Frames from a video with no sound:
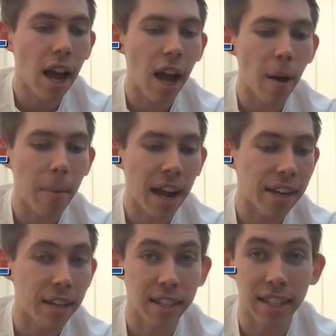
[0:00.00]

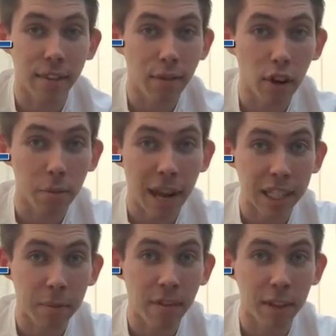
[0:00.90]
And as I say, Fox
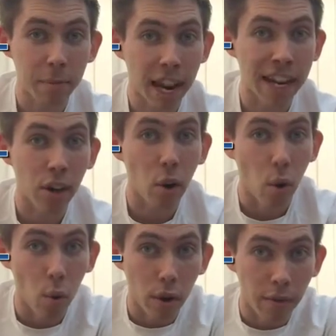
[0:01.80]
Blacksmith has played
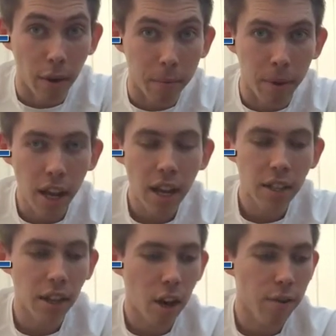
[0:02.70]
all of them.
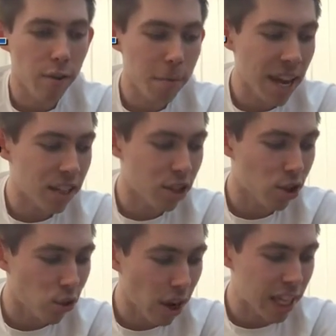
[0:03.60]
So for me, it's
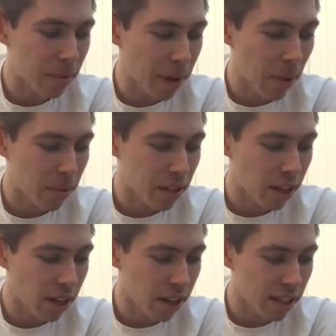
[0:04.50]
just great to be able
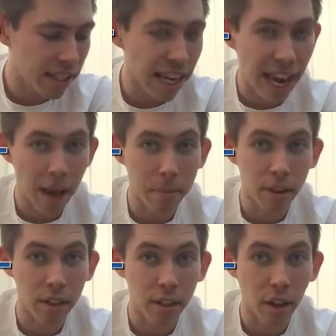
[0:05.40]
to see it
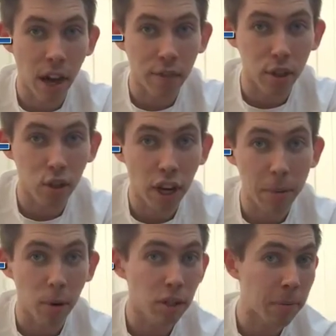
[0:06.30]
happen live on a
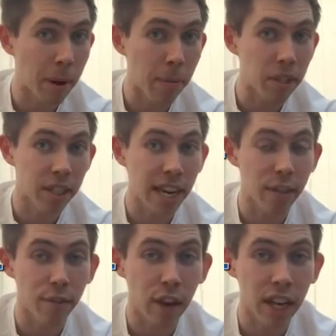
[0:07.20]
stream and also be able to
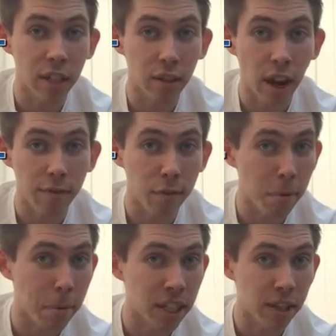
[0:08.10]
take the footage
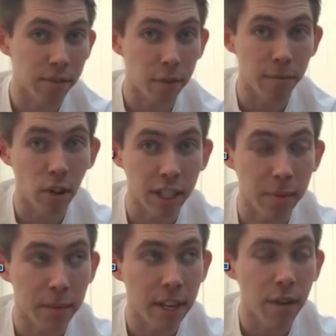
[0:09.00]
from permission from Fox
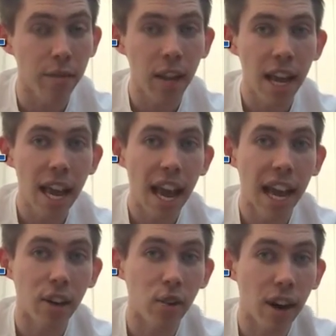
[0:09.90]
himself
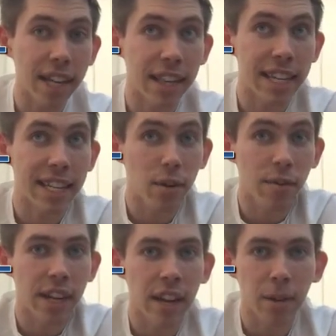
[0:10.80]
and create these little
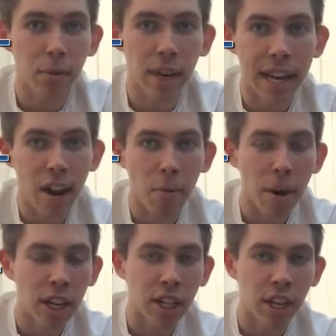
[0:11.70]
videos I'm doing now on
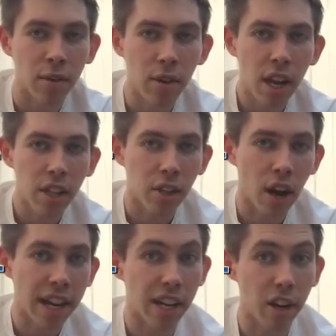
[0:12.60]
my channel so
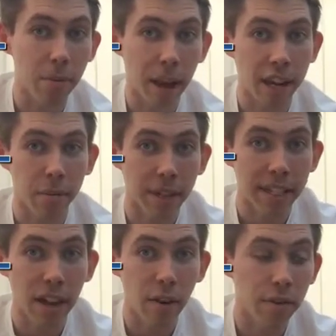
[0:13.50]
that I can look back
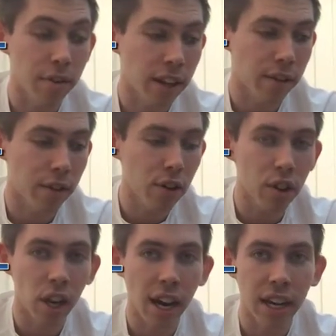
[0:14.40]
myself in the
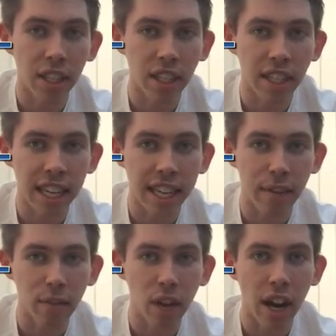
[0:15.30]
future and just see the
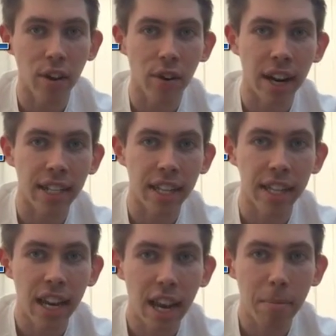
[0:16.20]
levels that I
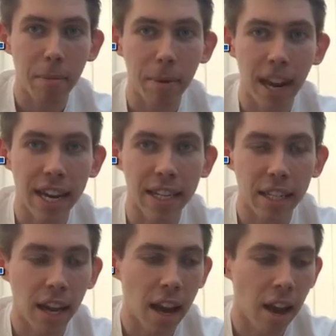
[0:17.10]
created be played
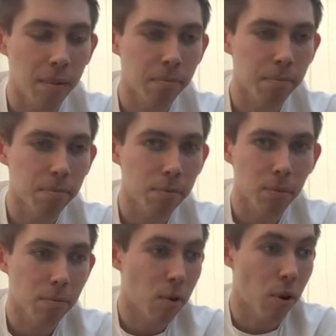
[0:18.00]

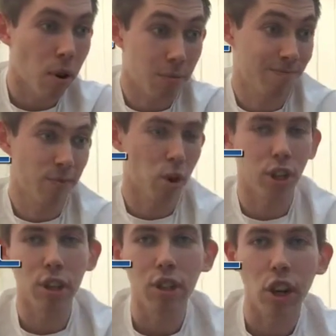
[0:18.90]

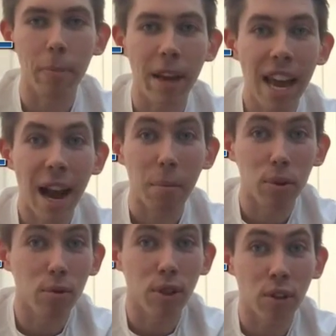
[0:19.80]
on YouTube. And
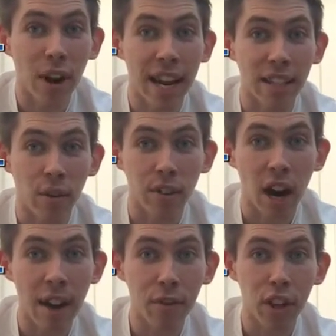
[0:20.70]
what's also great is obviously
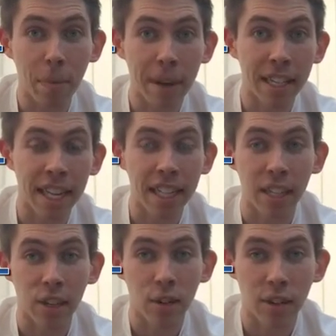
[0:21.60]
I haven't got the ability
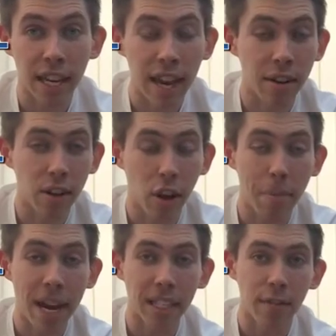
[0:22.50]
to get, you know,
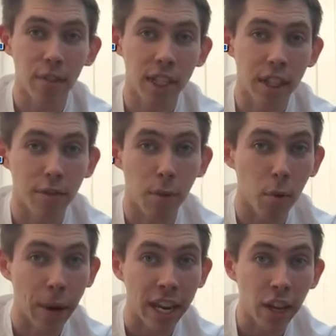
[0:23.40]
amazing footage from
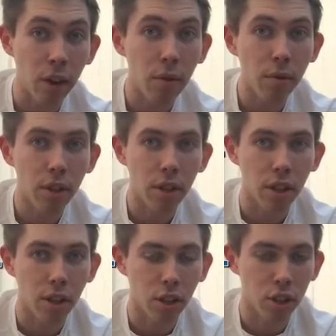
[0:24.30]
the Wii U
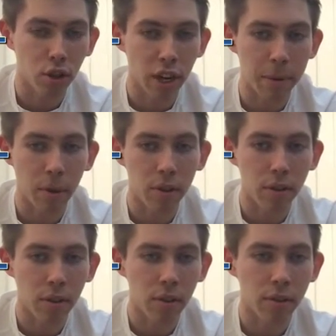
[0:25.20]
to stream
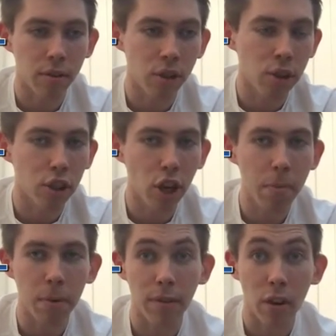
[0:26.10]
on
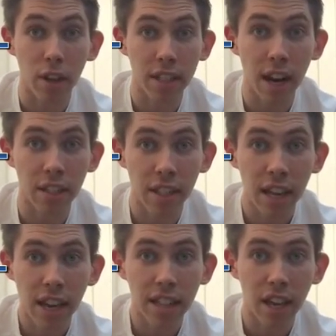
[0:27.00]
YouTube, but Fox does.
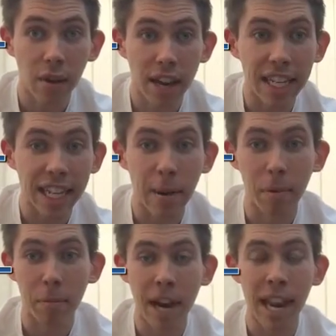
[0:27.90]
So he's
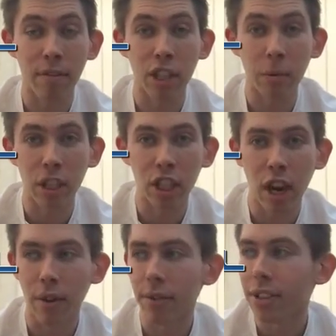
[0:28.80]
enabled my levels to be
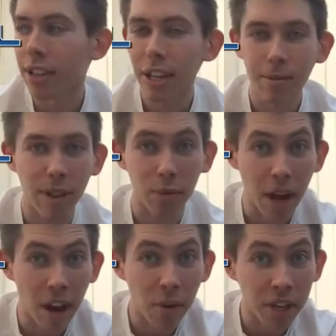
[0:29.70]
shown as
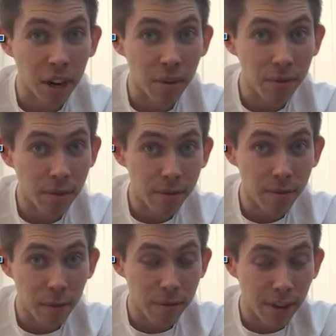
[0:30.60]
well, you know,
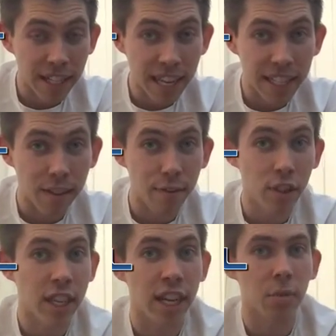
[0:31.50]
with fantastic
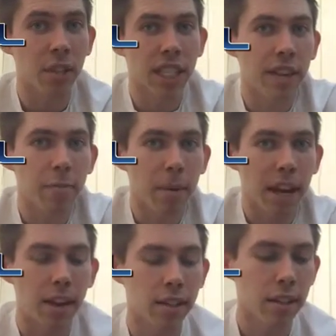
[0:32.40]
footage, which is even
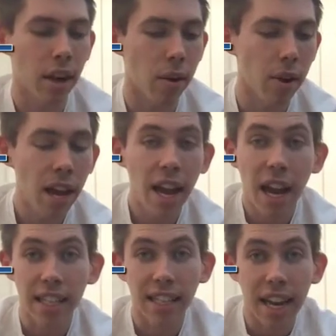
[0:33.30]
better. So
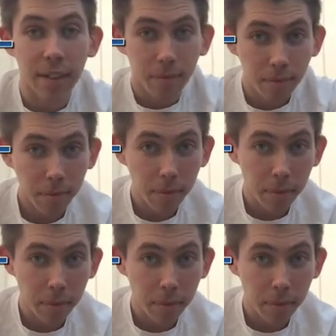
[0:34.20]
as I said,